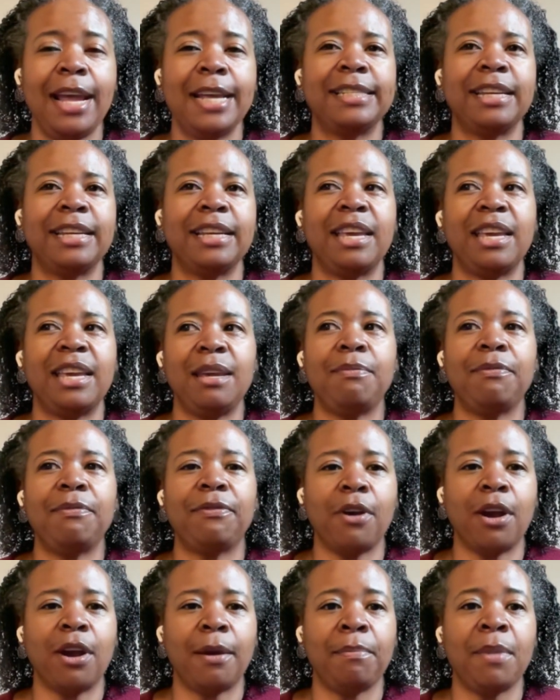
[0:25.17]
to keep
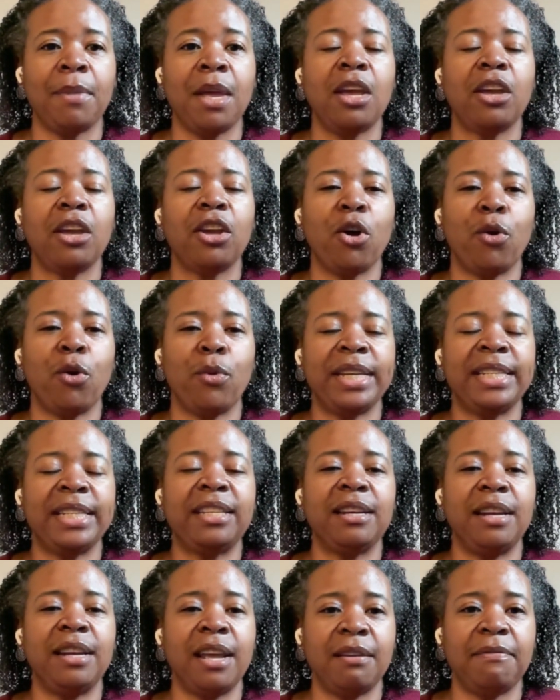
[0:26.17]
from going to
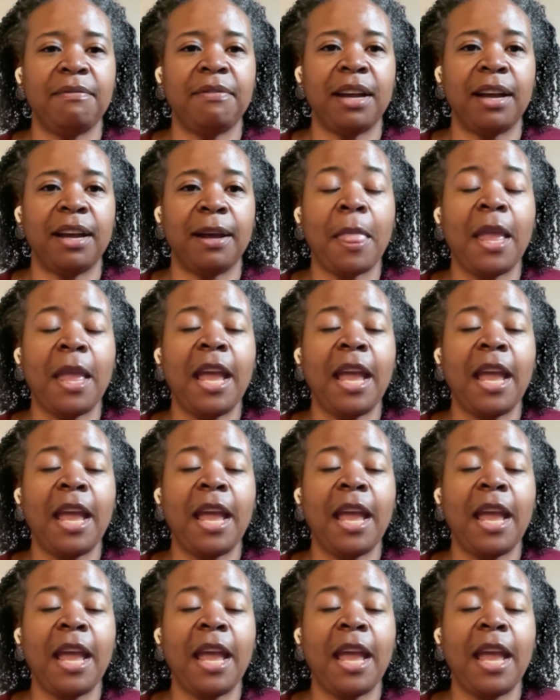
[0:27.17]
Nineveh.